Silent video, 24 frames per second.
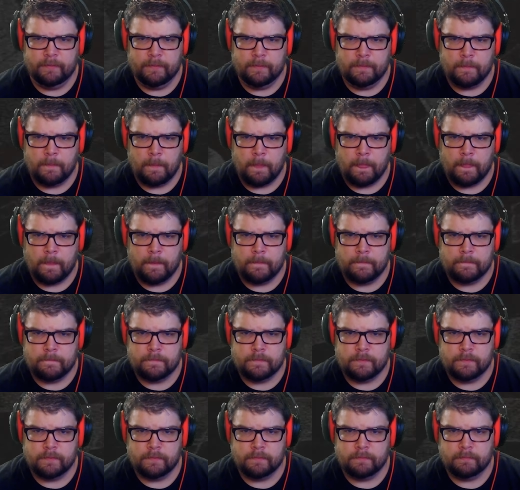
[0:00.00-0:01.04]

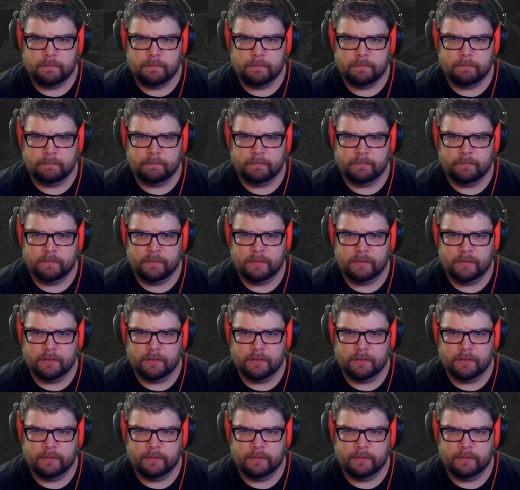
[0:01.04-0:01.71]
Nobody speaks.